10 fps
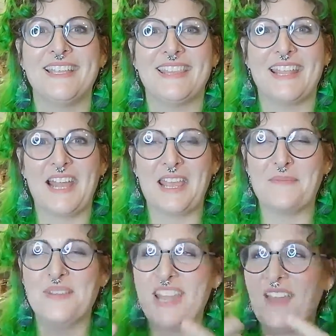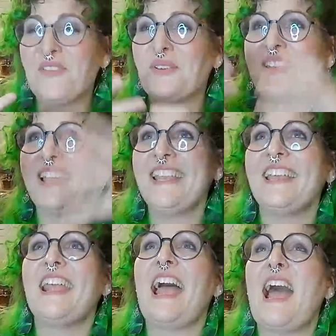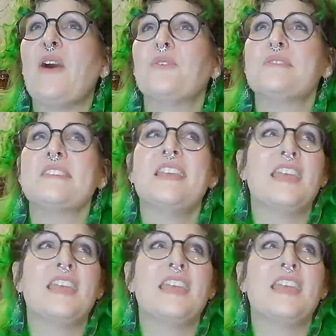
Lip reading: that I am never letting it out